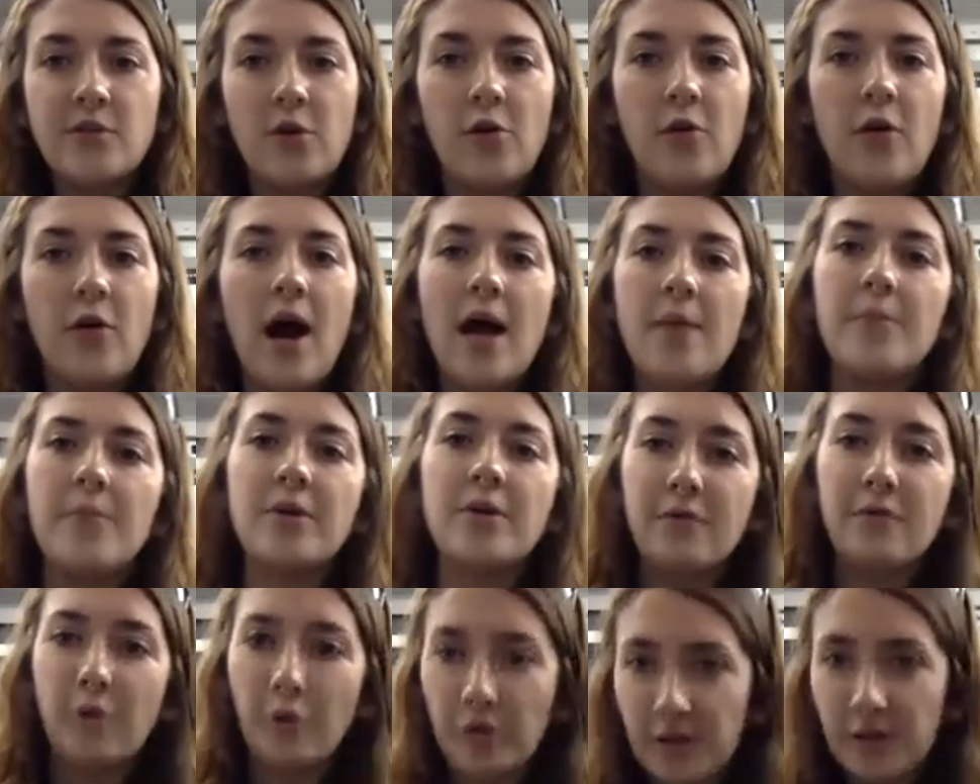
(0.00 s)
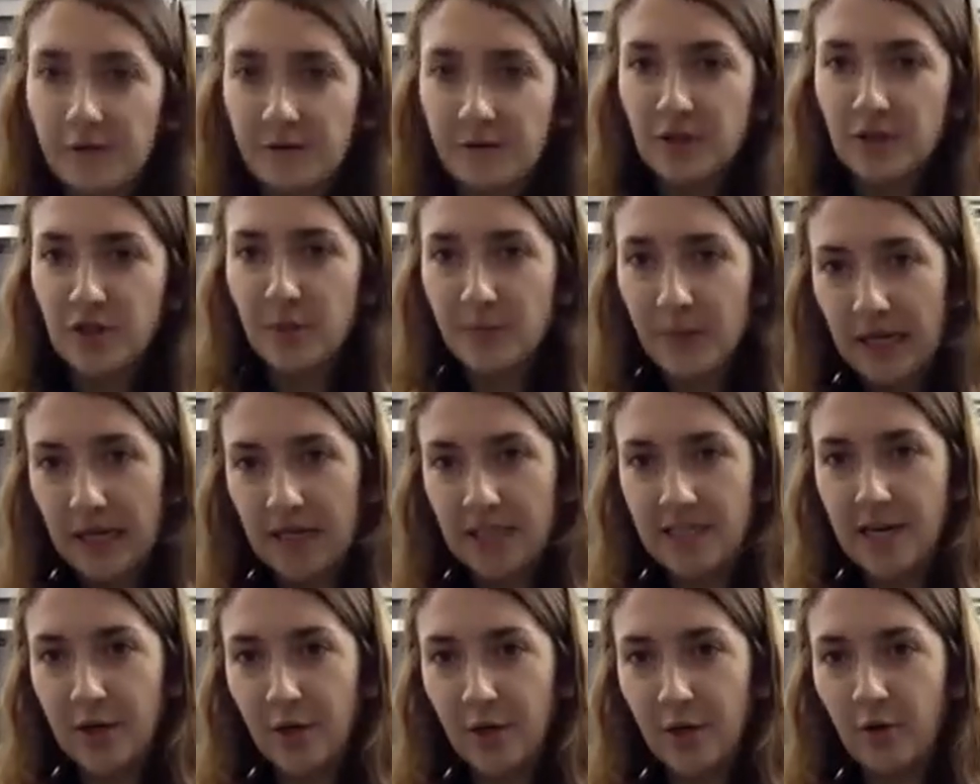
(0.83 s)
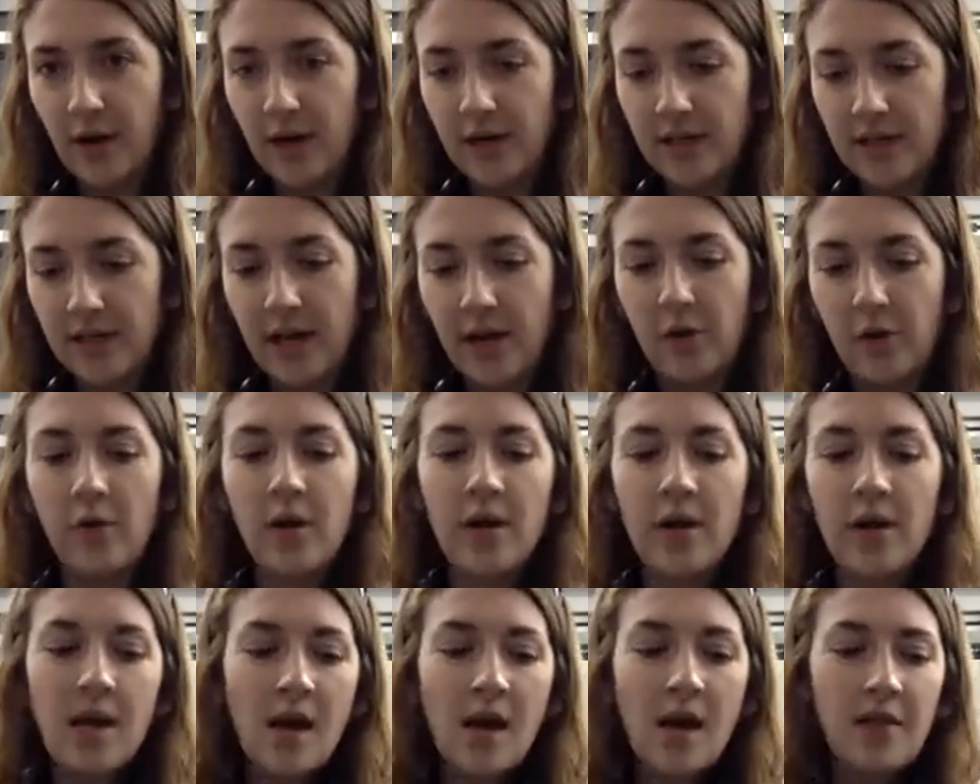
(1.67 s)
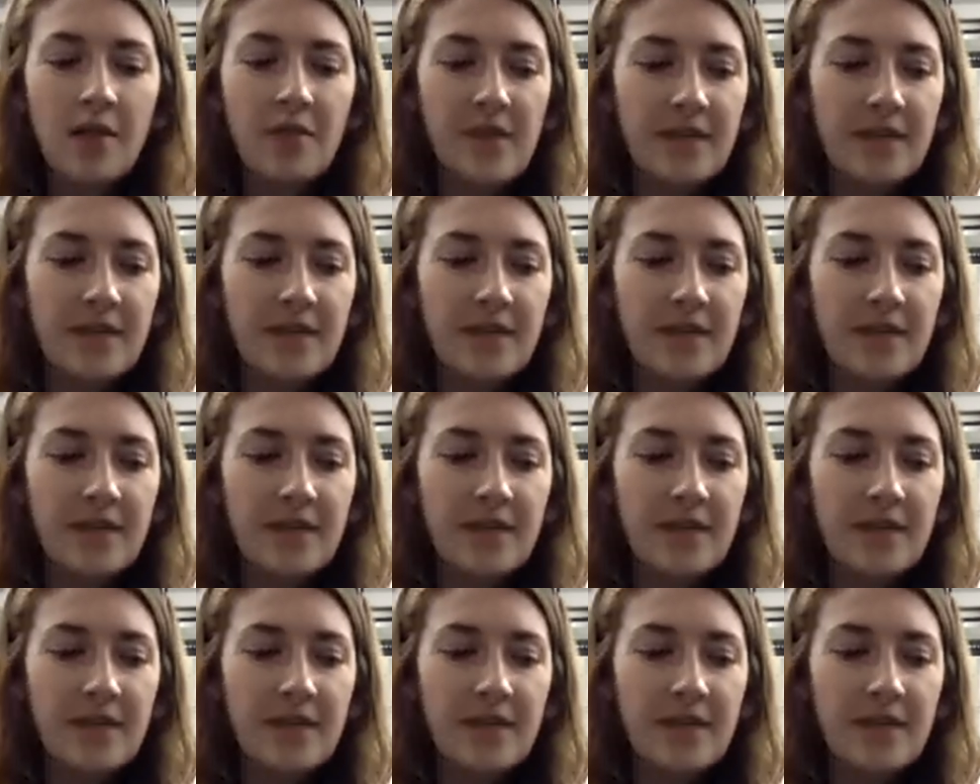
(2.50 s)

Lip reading: So I'm in a 40-foot shipping container right now.